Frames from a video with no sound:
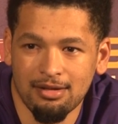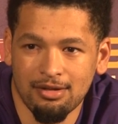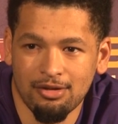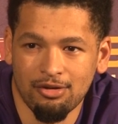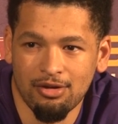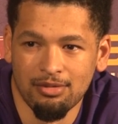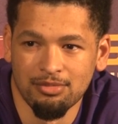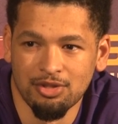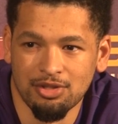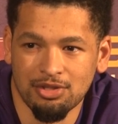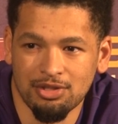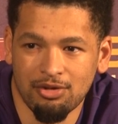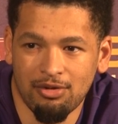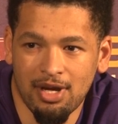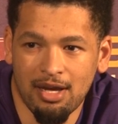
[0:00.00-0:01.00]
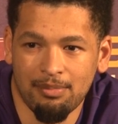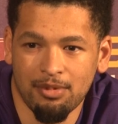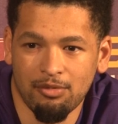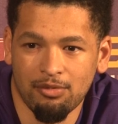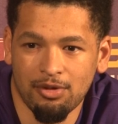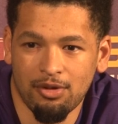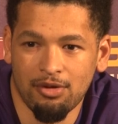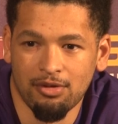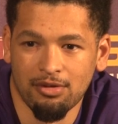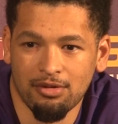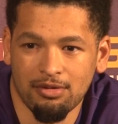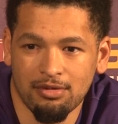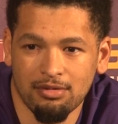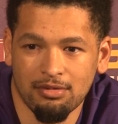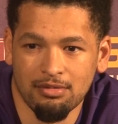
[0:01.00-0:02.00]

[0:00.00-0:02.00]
you know, I'm just so happy with all the,